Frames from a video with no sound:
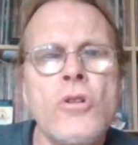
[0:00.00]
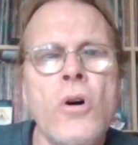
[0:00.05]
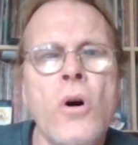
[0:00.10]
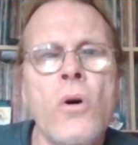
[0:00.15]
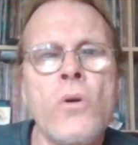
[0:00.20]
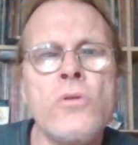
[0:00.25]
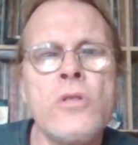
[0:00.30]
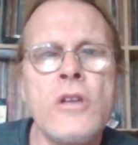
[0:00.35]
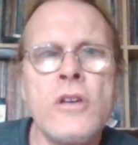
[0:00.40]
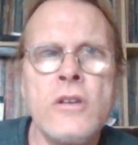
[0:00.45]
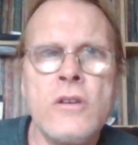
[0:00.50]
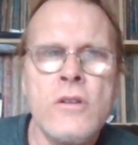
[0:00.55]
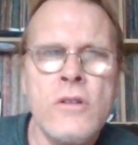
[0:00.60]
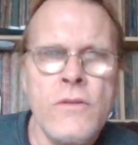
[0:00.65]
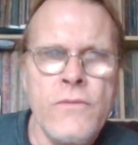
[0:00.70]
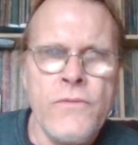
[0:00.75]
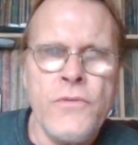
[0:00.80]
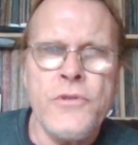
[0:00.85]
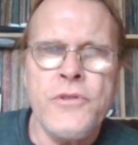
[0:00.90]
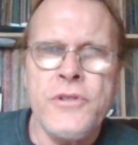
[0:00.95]
only
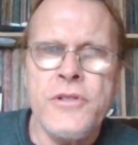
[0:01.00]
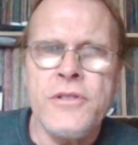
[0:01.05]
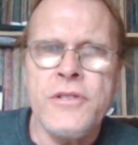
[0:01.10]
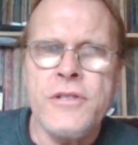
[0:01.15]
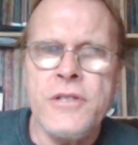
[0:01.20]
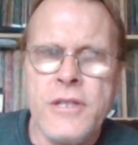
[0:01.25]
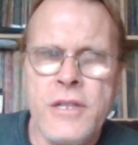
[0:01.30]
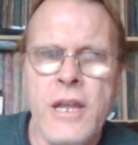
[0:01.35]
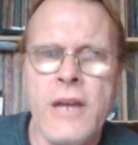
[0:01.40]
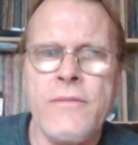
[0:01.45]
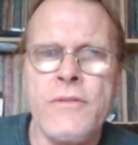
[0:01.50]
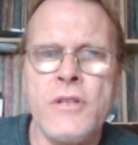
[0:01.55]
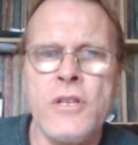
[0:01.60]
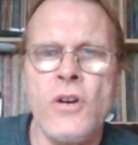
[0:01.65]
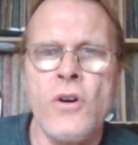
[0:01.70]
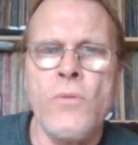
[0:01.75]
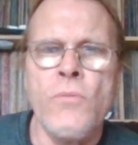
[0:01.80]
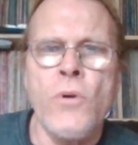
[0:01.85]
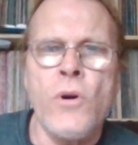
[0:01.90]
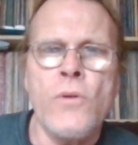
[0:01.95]
for David
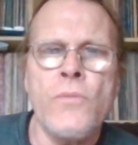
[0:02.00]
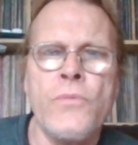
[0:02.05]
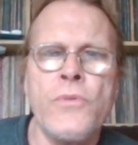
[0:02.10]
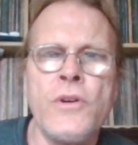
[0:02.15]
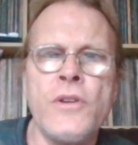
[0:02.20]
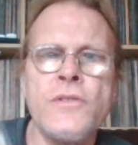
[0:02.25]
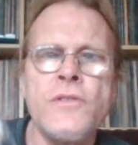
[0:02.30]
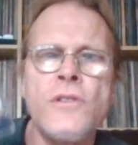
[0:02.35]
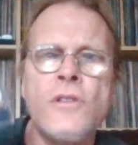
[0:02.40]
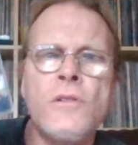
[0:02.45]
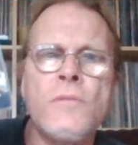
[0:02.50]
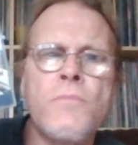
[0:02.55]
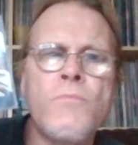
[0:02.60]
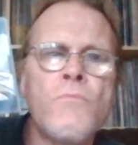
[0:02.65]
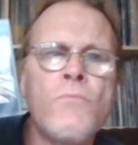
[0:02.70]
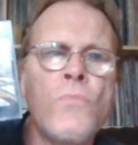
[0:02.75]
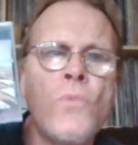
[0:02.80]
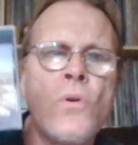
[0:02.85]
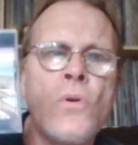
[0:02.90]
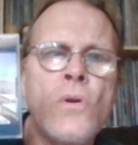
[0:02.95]
Gilmour. This is
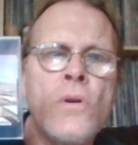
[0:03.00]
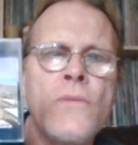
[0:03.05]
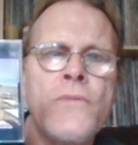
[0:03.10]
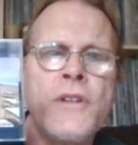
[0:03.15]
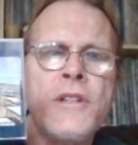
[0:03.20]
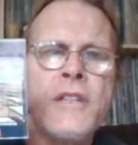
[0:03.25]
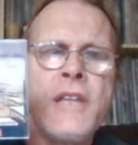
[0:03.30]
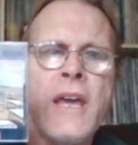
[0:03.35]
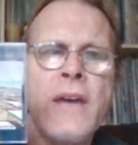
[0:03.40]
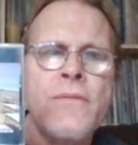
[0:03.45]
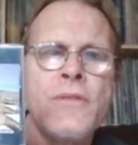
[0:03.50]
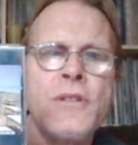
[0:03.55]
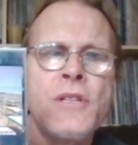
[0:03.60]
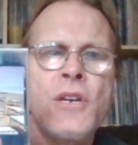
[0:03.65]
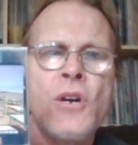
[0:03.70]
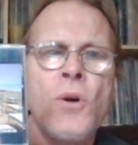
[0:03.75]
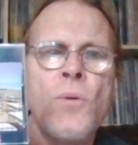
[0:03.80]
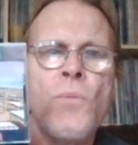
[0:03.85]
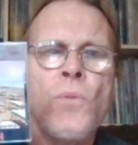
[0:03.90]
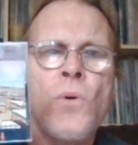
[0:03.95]
more of a David
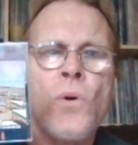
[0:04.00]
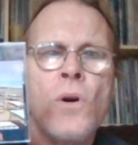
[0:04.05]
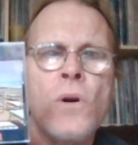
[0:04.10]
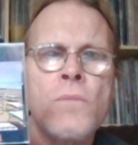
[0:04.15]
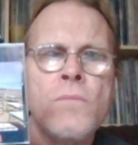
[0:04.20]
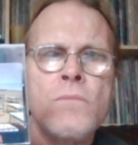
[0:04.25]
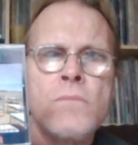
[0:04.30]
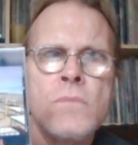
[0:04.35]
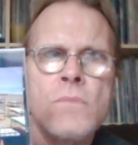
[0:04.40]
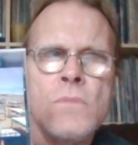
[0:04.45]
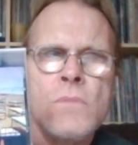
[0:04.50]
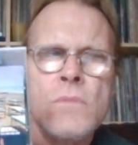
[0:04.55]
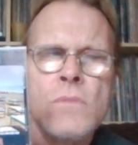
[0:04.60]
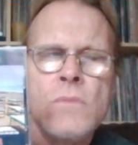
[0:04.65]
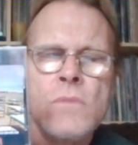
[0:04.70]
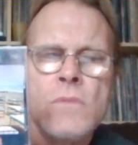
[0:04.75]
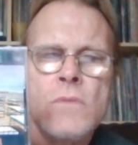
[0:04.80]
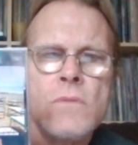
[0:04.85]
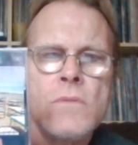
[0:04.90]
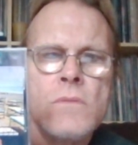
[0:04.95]
Gilmour
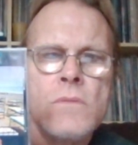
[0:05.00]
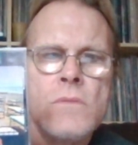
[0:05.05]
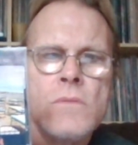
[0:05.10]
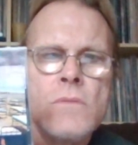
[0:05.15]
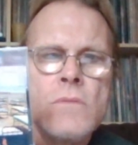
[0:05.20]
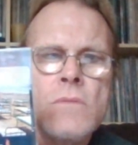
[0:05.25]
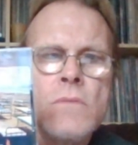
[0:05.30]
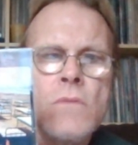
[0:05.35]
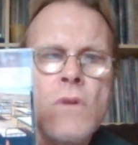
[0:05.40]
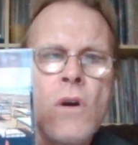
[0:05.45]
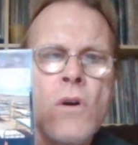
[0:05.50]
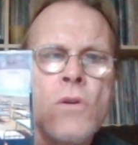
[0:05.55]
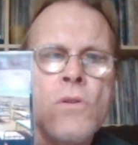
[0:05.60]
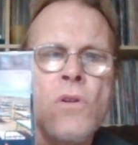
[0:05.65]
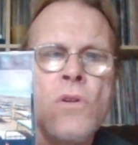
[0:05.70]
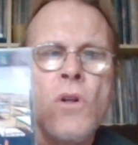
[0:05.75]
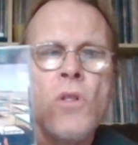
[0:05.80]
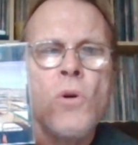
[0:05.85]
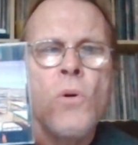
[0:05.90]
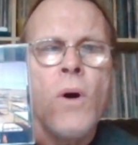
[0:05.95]

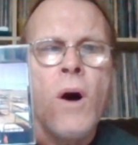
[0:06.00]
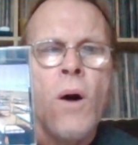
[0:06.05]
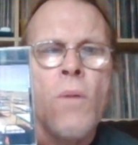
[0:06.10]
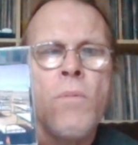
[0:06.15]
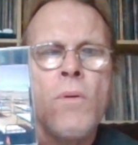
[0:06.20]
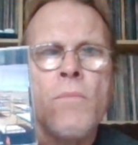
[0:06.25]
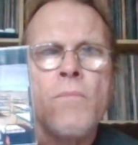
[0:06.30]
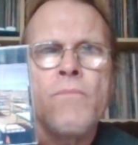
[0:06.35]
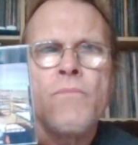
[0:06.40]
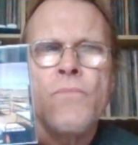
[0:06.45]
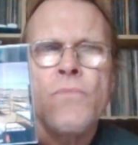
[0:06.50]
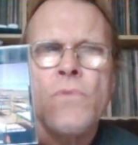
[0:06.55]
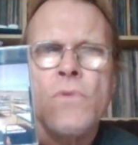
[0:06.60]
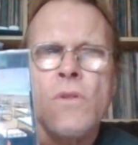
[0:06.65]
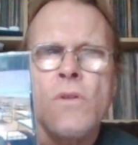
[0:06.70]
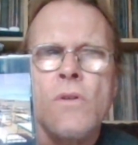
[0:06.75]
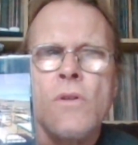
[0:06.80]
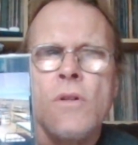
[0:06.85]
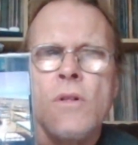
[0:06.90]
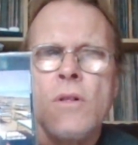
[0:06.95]
solo album
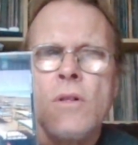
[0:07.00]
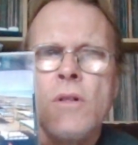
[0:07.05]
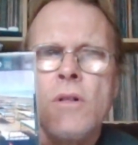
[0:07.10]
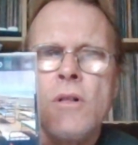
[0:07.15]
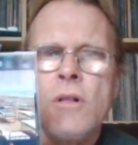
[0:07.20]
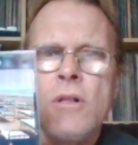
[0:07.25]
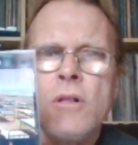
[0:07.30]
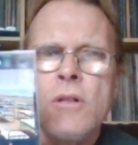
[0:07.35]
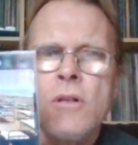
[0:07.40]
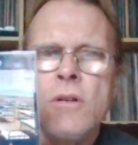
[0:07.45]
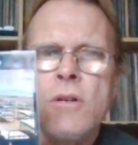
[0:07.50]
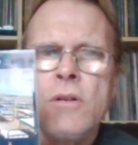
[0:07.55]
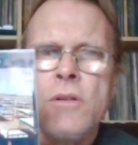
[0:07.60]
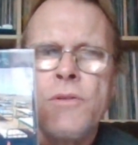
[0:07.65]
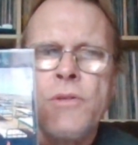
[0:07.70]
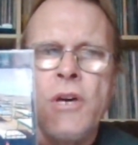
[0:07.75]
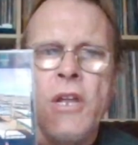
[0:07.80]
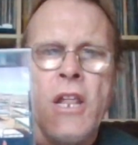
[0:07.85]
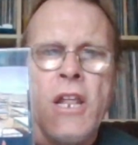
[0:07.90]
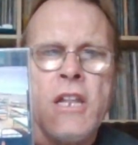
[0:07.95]

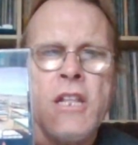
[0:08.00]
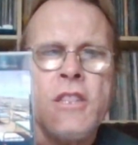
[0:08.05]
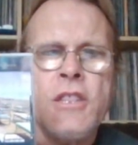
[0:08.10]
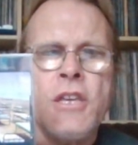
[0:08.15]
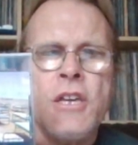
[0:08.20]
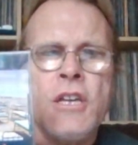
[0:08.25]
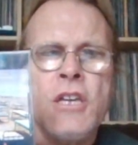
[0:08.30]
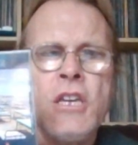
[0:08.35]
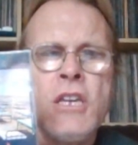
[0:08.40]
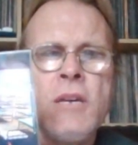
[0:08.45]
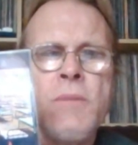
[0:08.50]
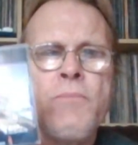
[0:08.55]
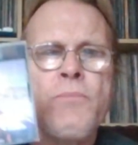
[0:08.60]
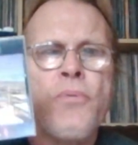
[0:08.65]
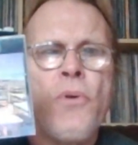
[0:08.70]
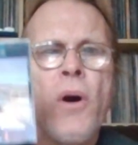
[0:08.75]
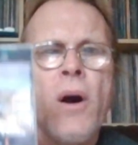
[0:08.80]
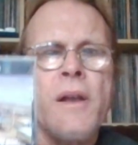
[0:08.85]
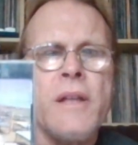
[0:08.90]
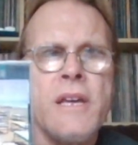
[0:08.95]
than anything. He
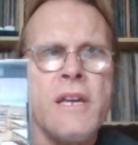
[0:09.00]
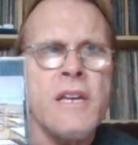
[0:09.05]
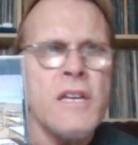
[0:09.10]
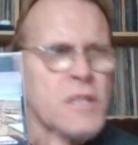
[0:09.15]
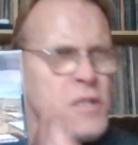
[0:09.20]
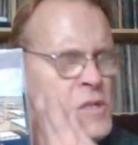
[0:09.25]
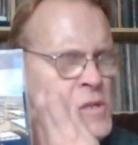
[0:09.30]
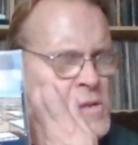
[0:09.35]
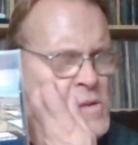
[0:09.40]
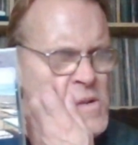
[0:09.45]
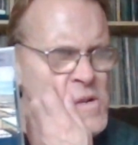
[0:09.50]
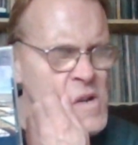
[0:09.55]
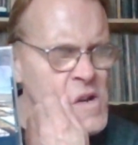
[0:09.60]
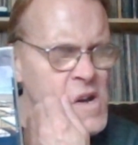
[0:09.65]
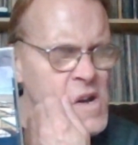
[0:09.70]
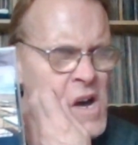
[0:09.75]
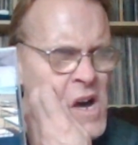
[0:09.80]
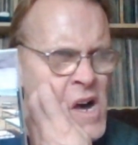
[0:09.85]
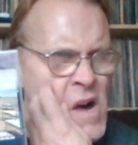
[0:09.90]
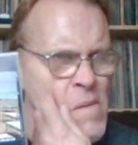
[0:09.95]
brought in
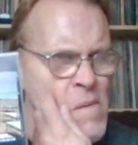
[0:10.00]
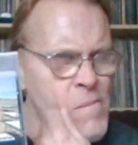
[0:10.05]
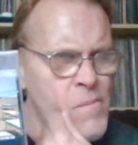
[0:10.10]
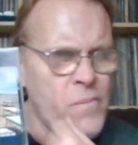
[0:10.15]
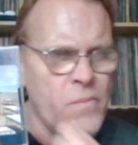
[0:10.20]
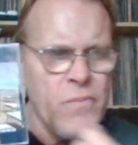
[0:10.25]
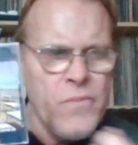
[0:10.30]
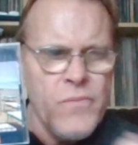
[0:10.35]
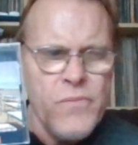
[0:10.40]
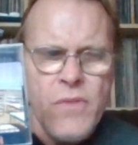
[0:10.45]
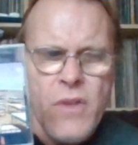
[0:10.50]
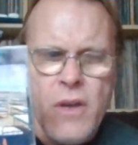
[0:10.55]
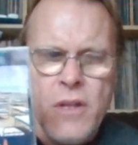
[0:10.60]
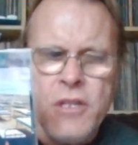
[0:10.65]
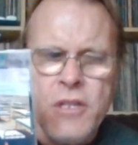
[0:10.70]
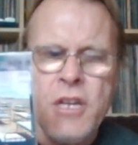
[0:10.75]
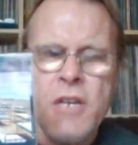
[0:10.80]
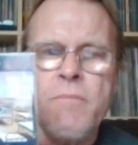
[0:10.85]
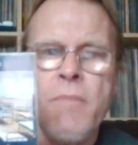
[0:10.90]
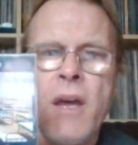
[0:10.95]
um,
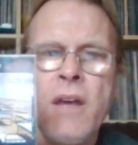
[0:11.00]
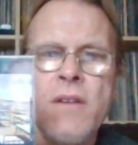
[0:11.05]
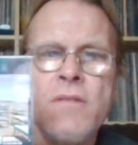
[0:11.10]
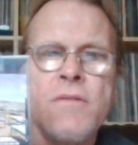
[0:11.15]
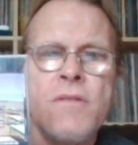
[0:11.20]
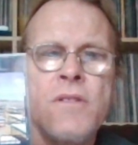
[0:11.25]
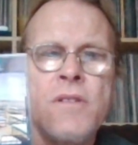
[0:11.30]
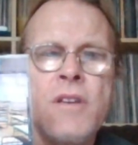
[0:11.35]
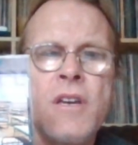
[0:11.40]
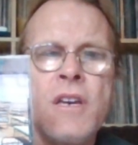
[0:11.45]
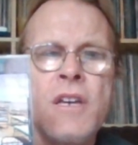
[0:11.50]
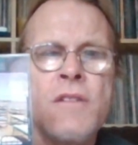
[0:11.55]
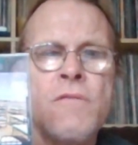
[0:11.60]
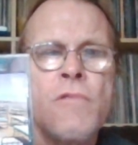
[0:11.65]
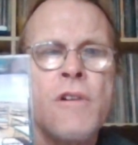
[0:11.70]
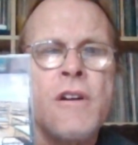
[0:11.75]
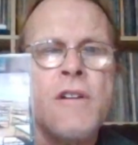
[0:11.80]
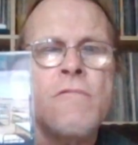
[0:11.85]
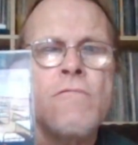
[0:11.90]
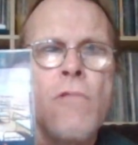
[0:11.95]
Nick Mason and
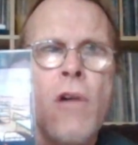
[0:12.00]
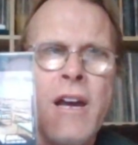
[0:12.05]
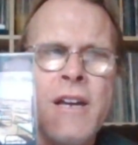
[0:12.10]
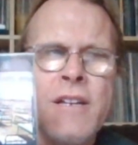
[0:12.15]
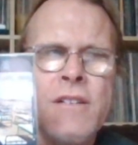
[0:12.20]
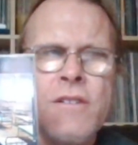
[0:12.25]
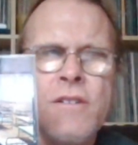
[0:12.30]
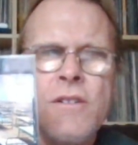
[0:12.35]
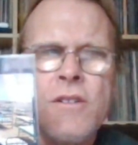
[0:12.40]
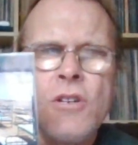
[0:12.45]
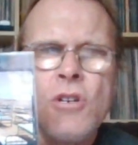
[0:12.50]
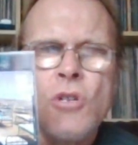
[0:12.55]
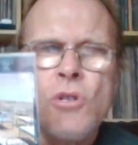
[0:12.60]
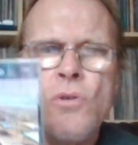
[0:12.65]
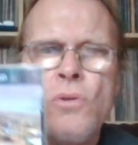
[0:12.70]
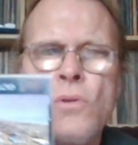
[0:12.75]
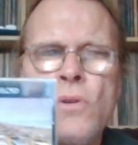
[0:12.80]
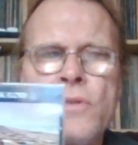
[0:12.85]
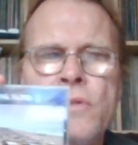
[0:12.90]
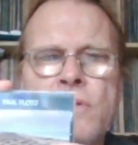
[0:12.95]
Rick Wright
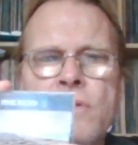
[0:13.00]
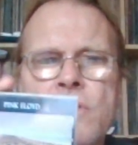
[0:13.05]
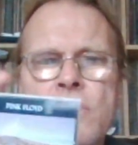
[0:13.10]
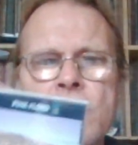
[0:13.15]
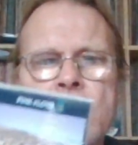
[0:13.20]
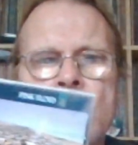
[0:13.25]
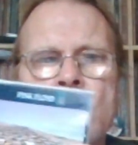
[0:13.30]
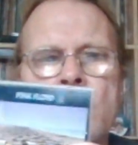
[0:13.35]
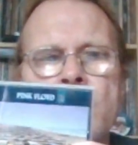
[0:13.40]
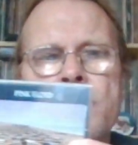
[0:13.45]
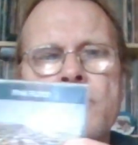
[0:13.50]
towards, he,